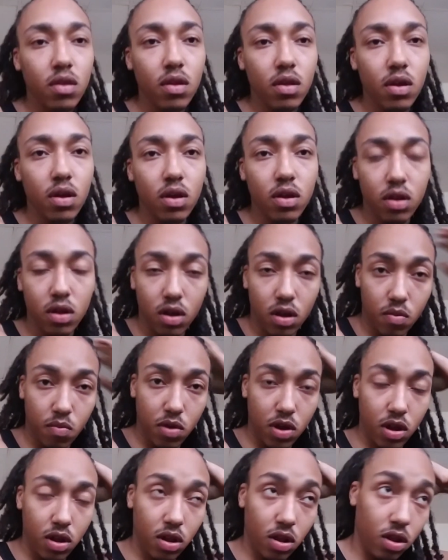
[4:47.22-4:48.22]
I try
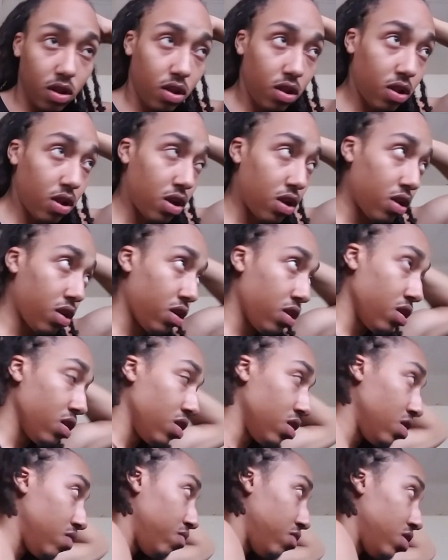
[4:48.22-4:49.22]
basically just how the shit
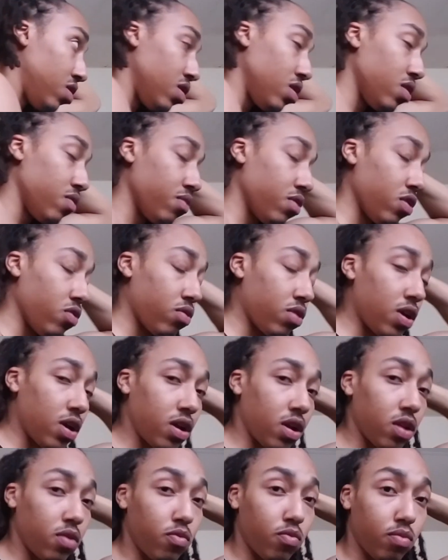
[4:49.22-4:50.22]
coming off, they're
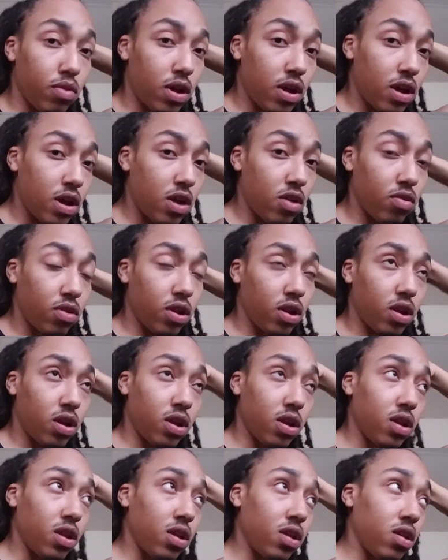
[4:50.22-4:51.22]
taking them down and
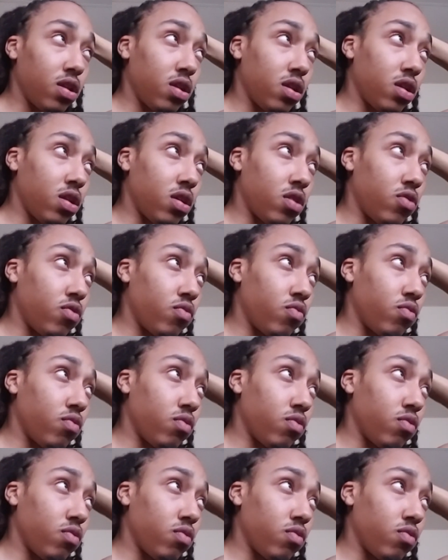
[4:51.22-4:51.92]
shit. So